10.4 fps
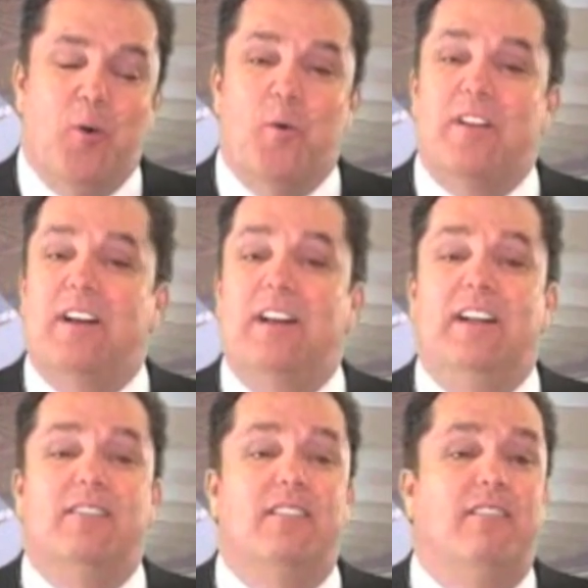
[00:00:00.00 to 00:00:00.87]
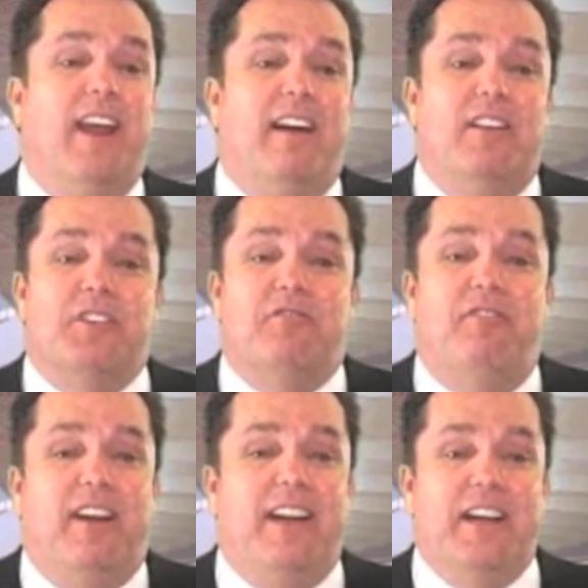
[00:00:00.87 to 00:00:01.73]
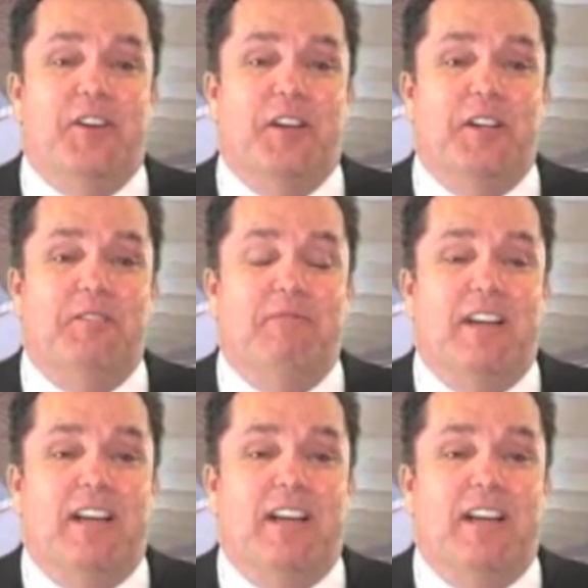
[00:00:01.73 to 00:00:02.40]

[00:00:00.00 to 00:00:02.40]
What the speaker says: where the clinical care is very good,